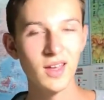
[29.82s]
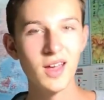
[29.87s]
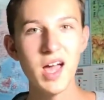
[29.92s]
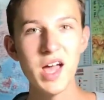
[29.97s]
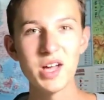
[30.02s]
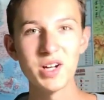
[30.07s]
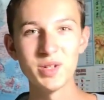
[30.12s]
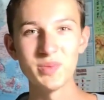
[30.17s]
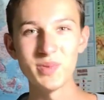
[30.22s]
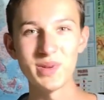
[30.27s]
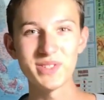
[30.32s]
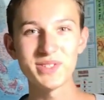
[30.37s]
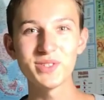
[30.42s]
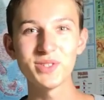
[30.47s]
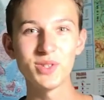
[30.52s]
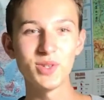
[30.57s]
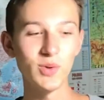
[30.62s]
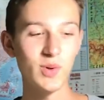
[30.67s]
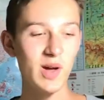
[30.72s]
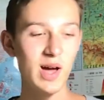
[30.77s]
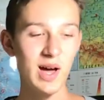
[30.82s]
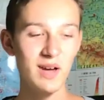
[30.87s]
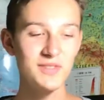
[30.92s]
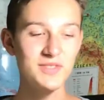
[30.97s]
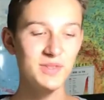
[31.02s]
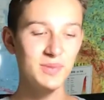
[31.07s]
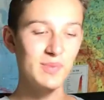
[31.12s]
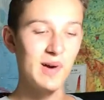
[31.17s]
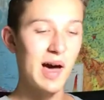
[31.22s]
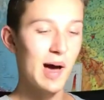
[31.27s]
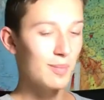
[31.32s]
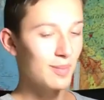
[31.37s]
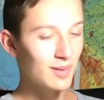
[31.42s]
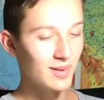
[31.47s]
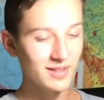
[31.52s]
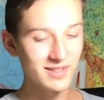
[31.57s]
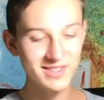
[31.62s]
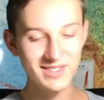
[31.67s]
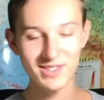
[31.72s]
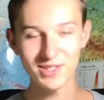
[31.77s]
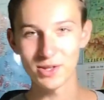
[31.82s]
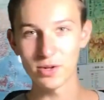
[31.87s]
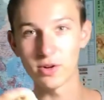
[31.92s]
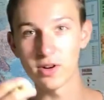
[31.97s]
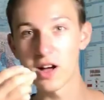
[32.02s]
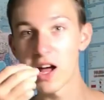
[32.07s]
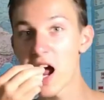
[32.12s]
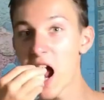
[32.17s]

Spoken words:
Here in my studio we have some apples, so